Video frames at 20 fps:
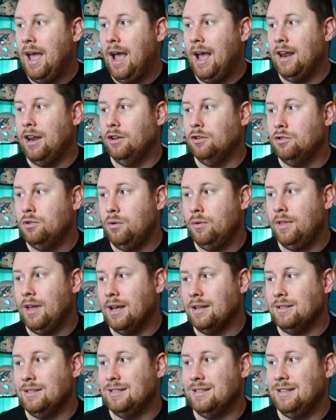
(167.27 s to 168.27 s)
and in two
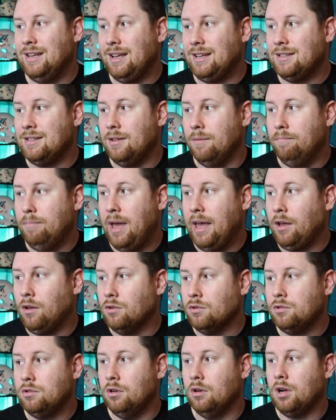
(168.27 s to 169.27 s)
thousand six, the
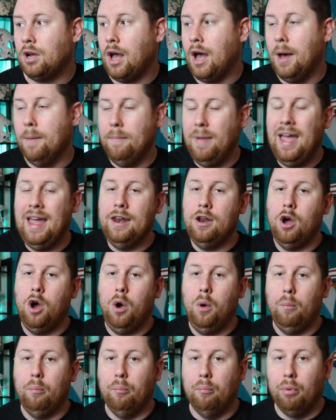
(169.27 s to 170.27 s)
Bengals took Ahmed
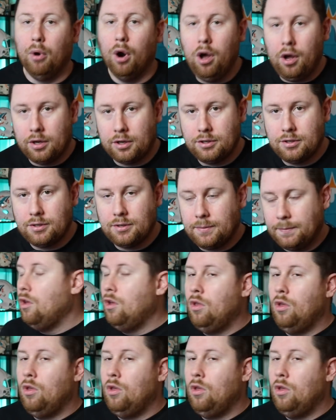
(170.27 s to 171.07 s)
Brooks.